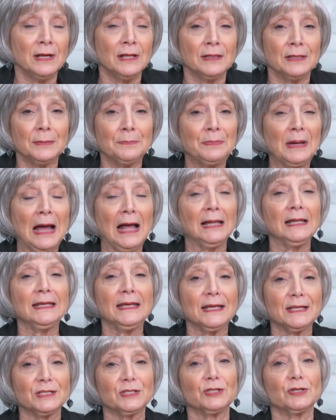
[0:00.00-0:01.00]
The
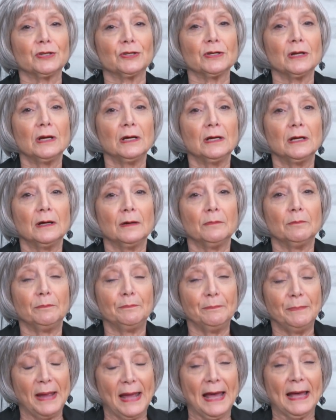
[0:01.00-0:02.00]
polyester
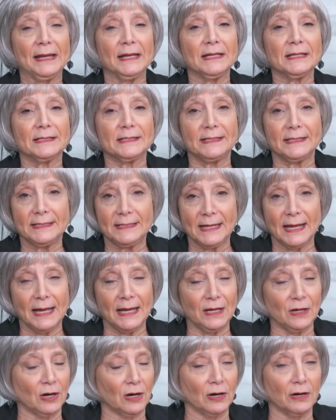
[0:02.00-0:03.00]
battings
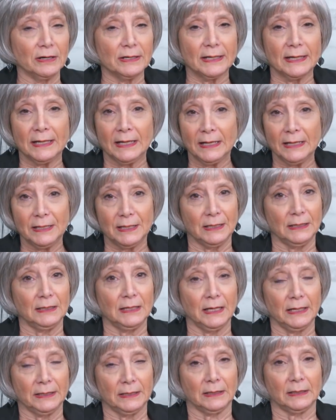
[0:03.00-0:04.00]
today aren't anything
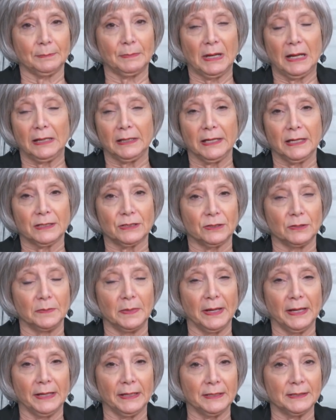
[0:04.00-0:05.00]
like the polyester
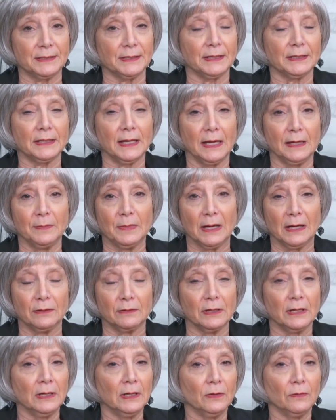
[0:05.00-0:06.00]
battings that came
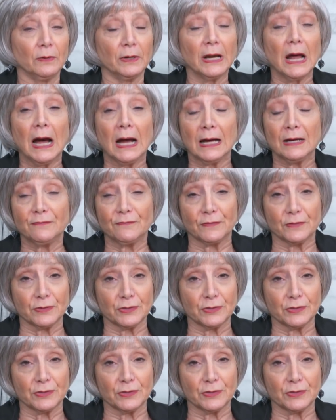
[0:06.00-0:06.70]
out when I